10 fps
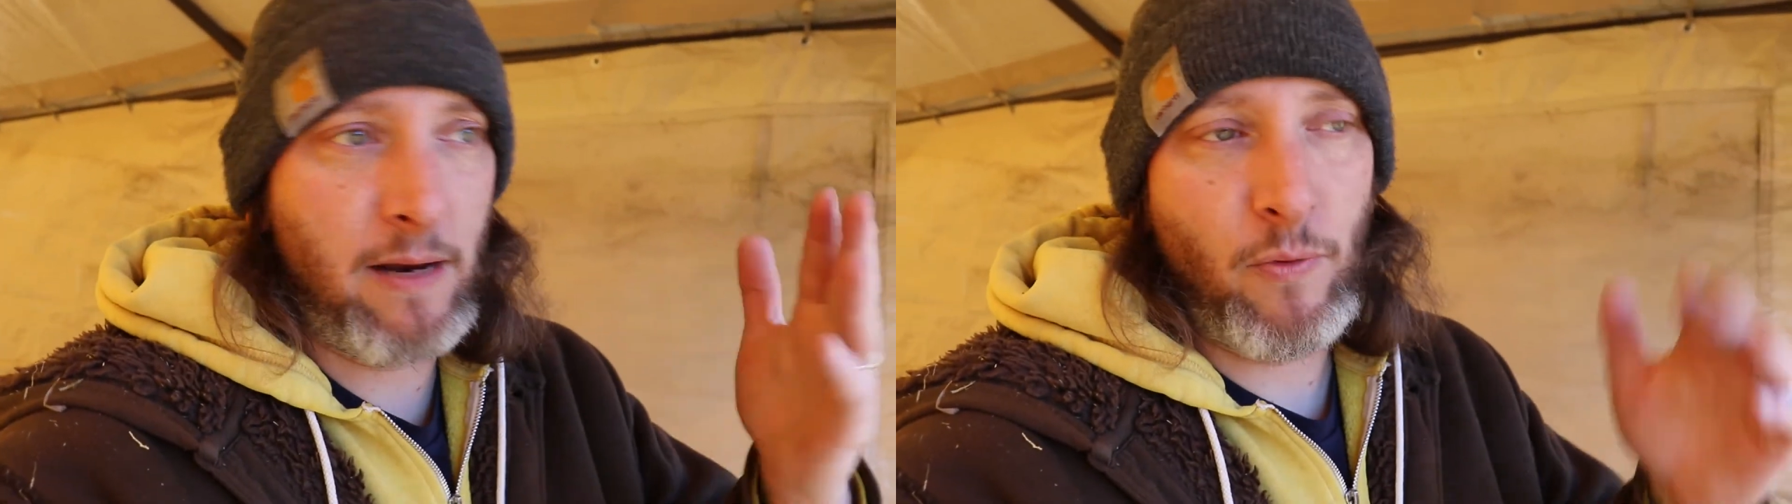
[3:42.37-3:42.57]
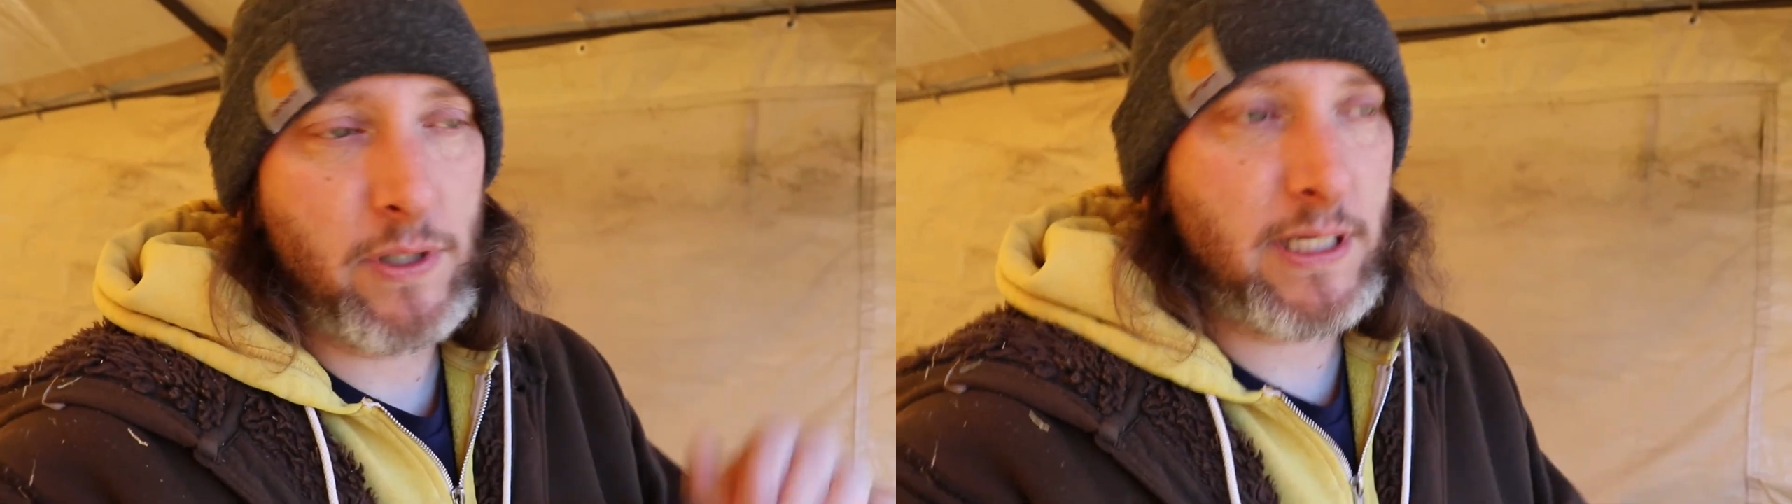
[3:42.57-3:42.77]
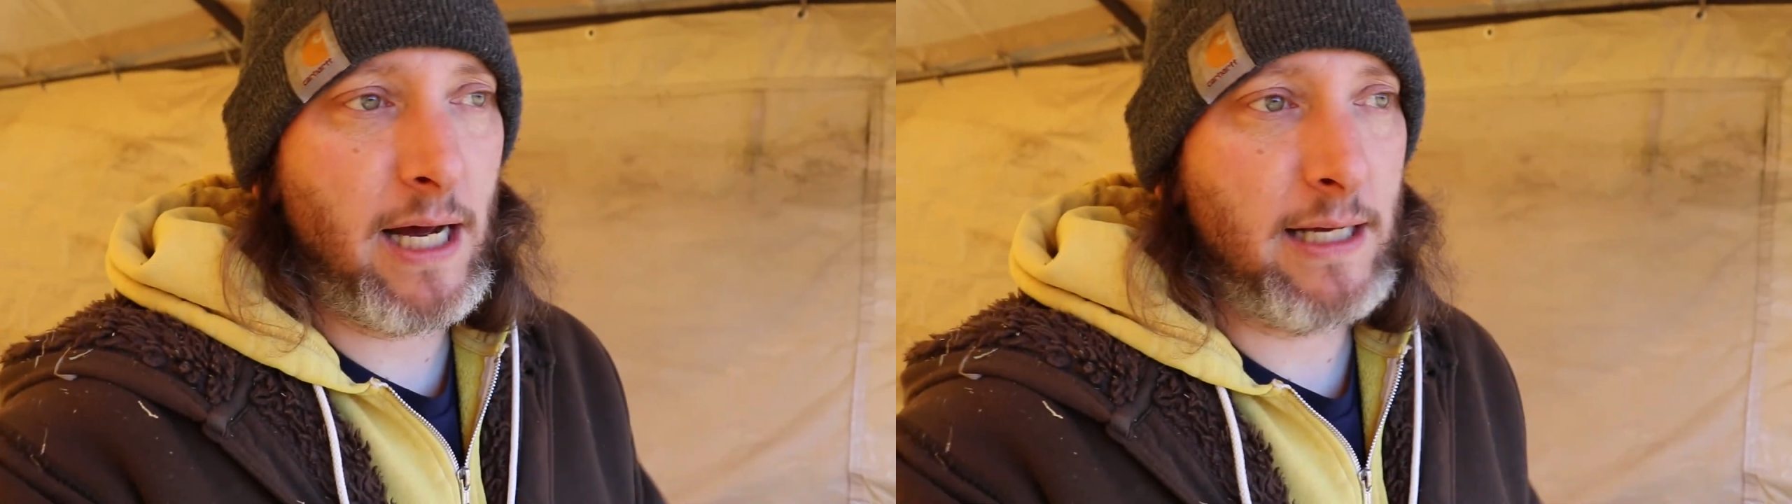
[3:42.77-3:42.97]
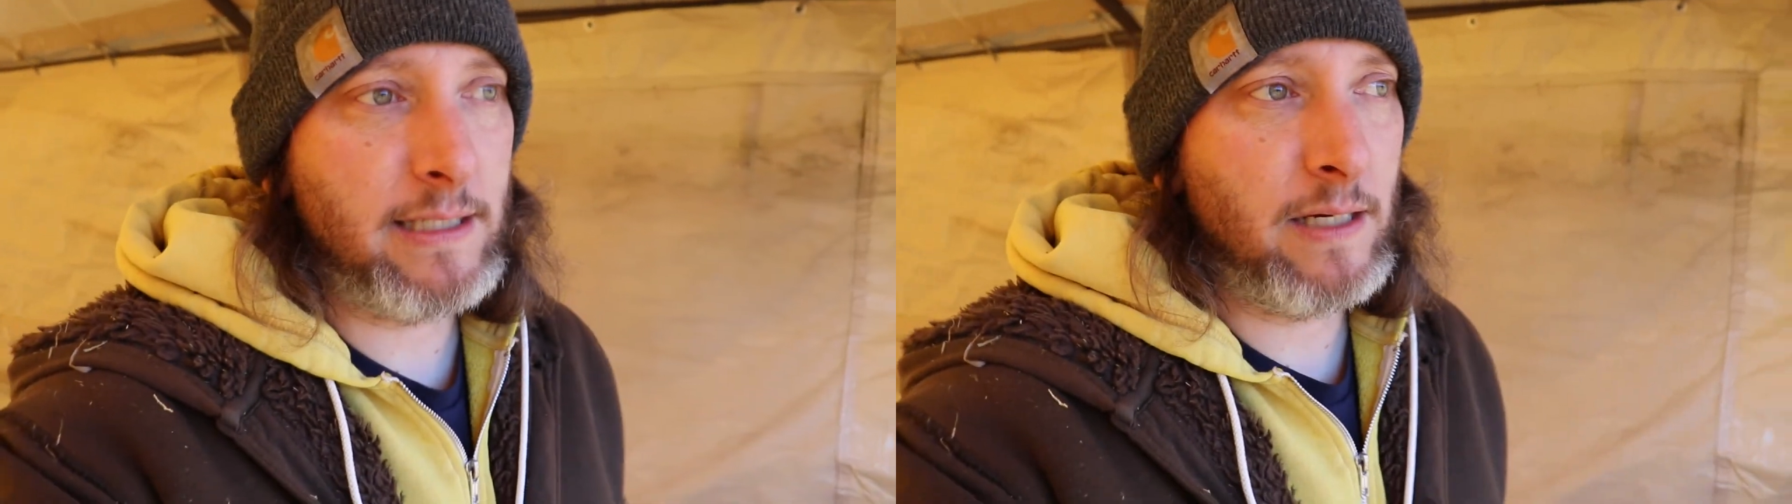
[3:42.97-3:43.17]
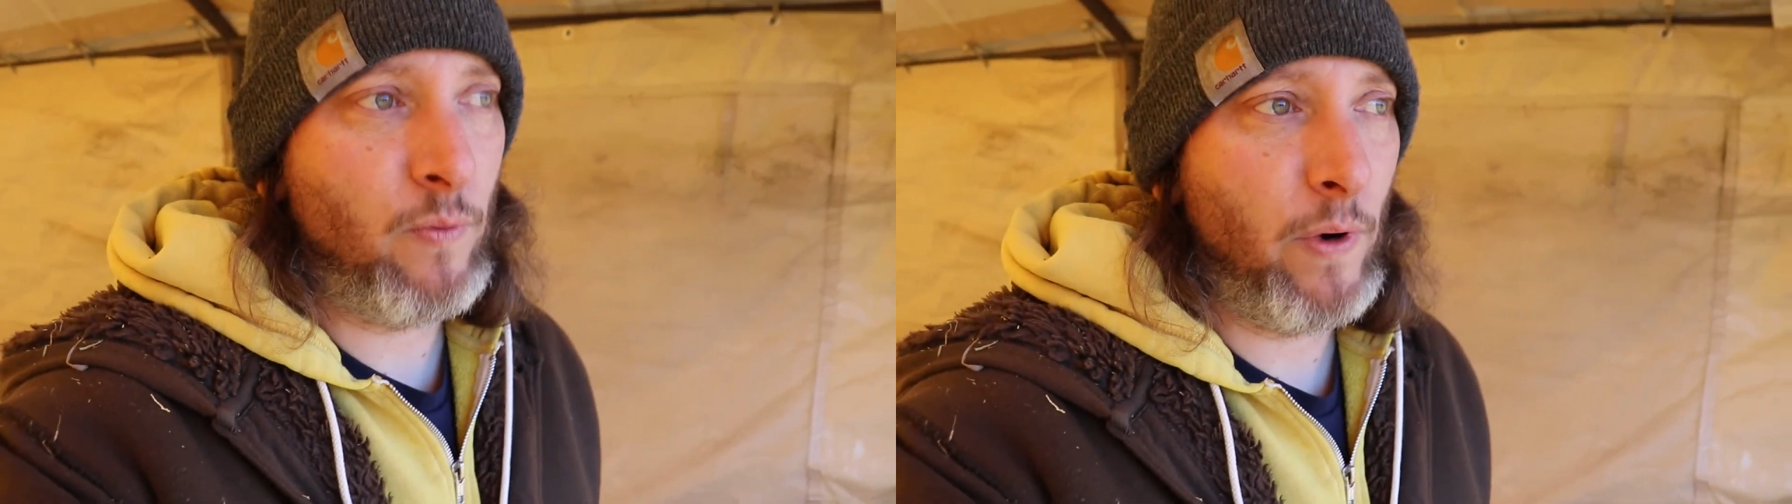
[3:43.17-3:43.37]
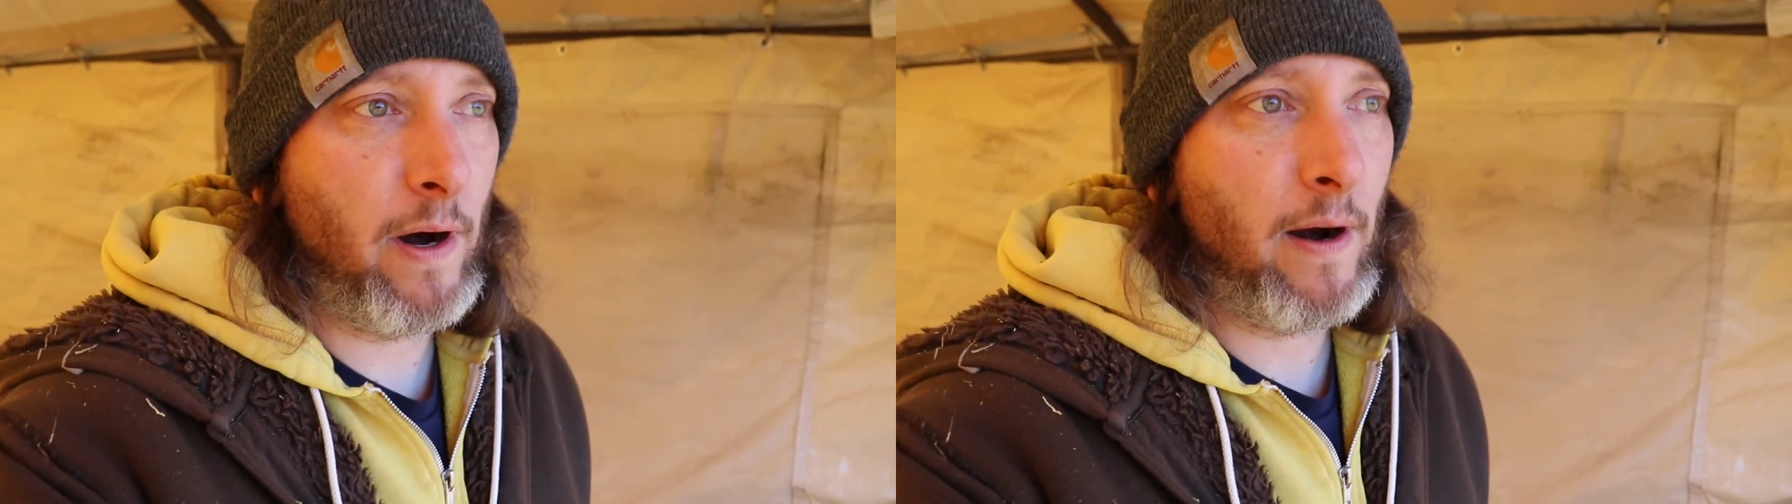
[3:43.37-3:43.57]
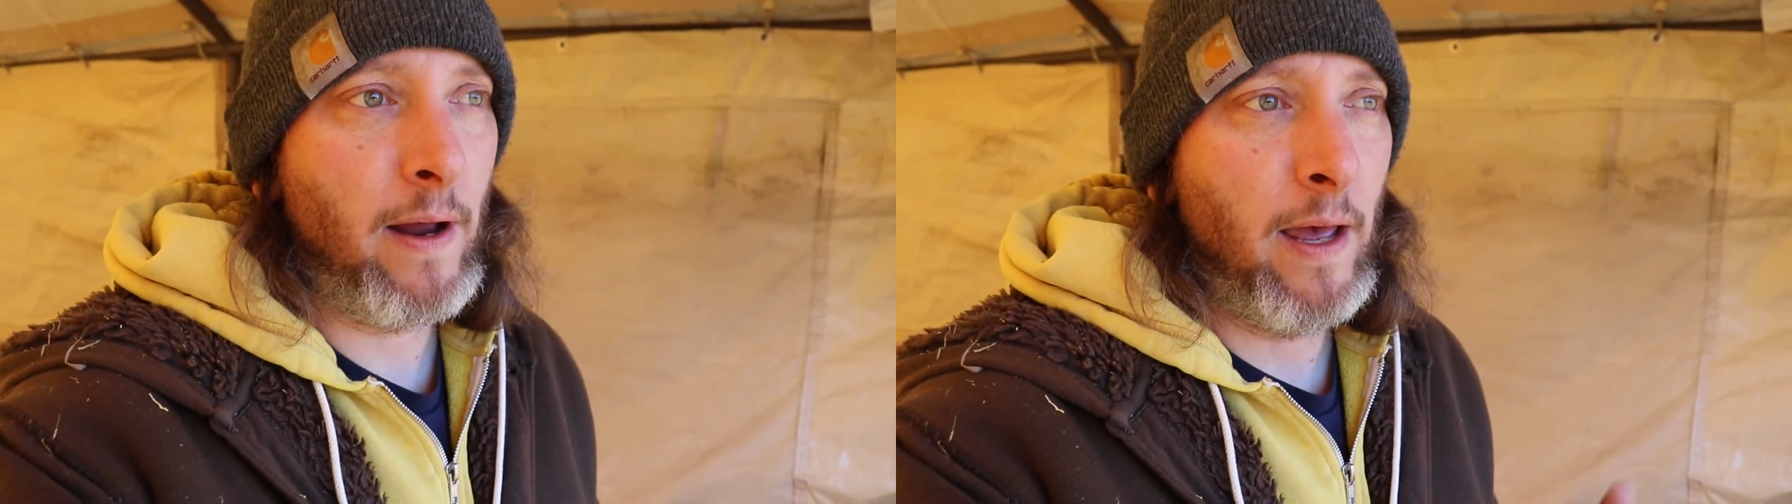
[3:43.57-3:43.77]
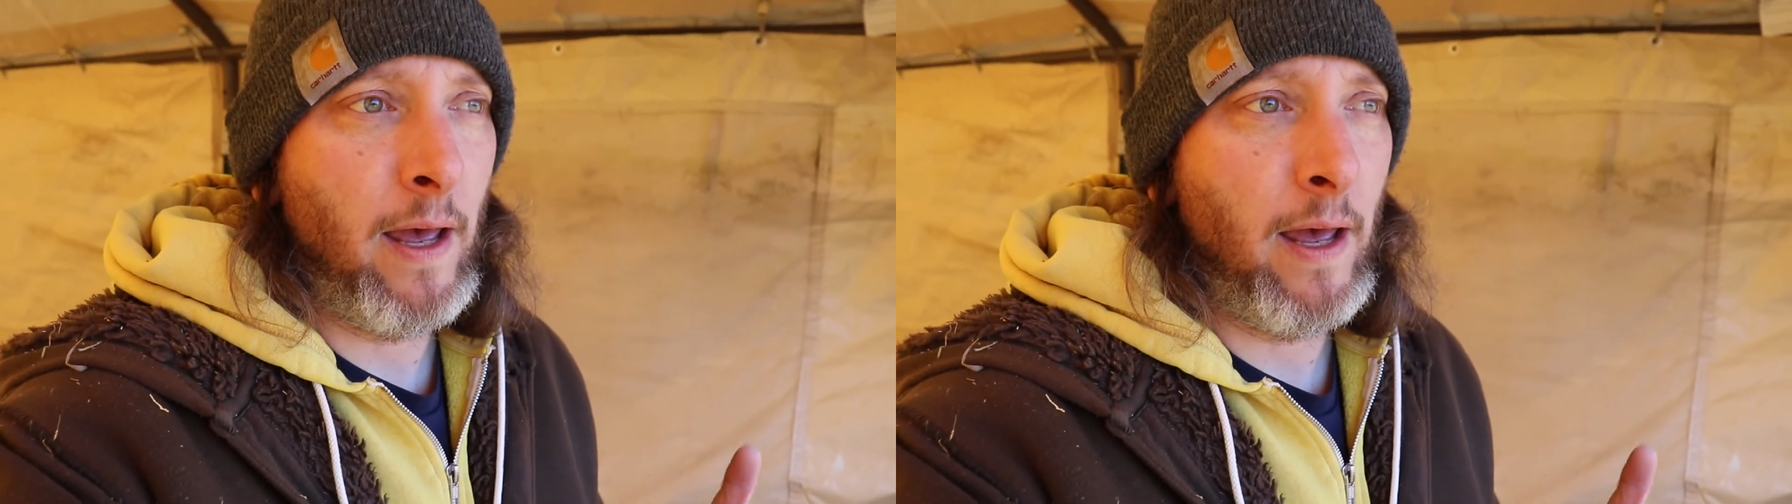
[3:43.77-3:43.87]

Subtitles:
in Wisconsin where